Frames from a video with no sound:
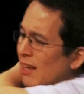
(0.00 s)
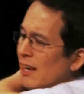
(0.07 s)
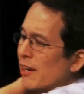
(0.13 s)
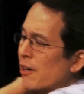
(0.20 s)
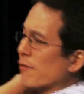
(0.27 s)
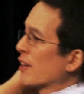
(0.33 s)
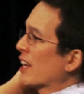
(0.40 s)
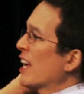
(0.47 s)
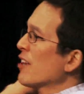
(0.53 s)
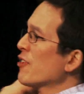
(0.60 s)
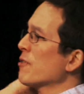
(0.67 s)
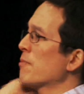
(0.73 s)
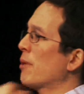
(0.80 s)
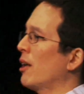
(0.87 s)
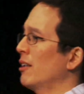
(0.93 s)
And our
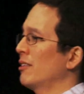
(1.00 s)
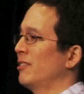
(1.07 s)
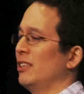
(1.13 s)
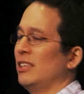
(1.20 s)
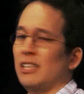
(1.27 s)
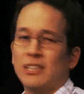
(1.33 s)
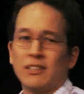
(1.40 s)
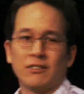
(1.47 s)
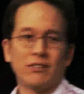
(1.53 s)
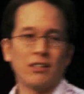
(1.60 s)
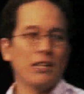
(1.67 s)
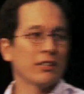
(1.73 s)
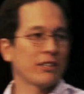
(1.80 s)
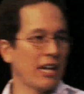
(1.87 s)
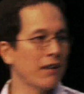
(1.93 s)
vacation policy is
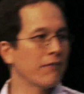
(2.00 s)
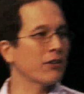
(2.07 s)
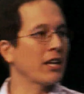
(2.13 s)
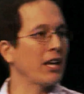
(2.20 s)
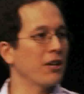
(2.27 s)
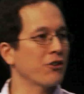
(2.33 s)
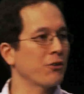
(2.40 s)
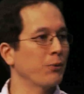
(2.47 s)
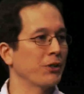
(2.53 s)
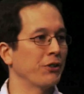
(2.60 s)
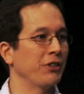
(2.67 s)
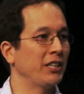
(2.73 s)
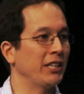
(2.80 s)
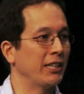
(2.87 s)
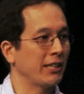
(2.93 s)
take vacation when you
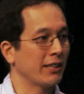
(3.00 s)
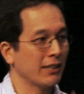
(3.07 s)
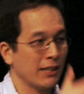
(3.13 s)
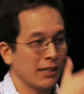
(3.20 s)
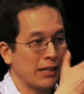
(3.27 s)
need it.